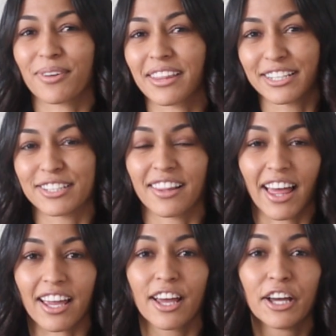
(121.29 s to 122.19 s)
really to
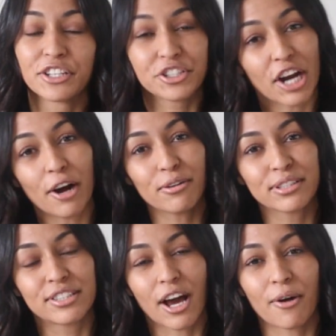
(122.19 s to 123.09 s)
like show.
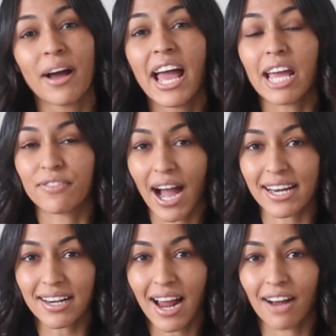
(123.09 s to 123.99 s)
So if
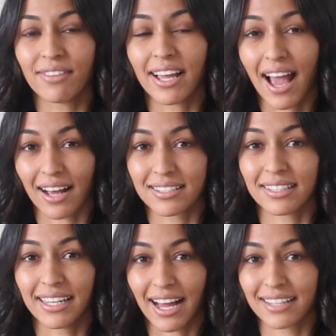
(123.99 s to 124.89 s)
I didn't have like
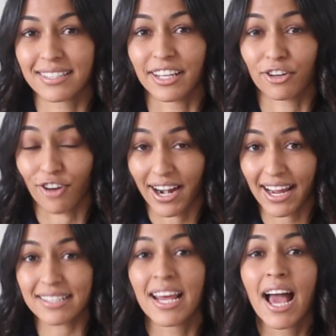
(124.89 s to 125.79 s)
excellent, excellent
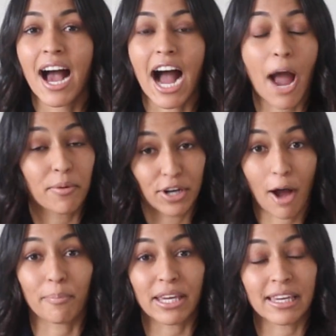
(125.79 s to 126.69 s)
credit, I would
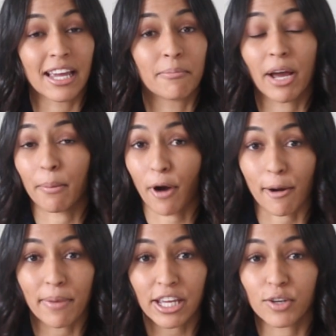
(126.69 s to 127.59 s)
not be in my
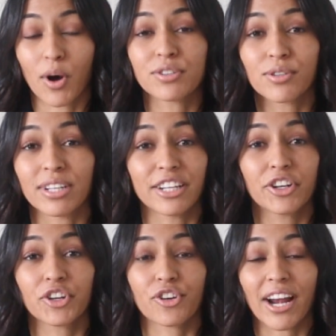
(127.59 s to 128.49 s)
apartment. You also need
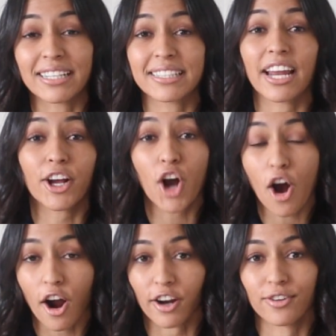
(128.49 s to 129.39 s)
good credit to get a
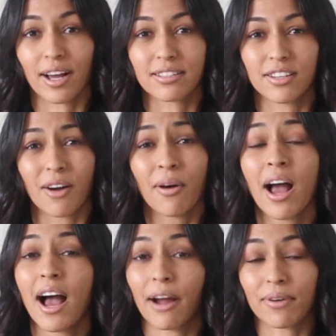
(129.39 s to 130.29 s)
car. You guys know
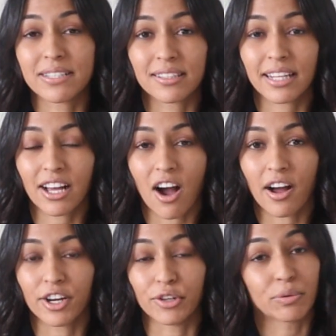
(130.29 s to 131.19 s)
I recently
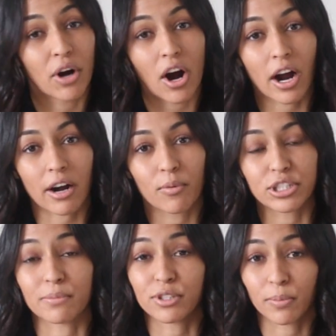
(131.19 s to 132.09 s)
got a new car,
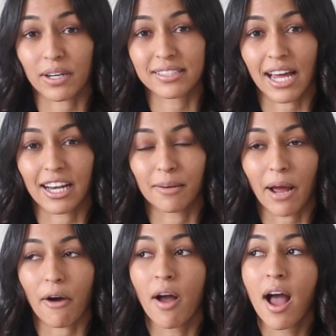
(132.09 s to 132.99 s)
which I'm super excited
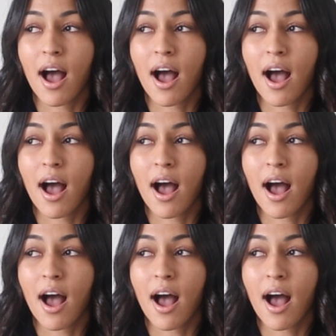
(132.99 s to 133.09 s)
about.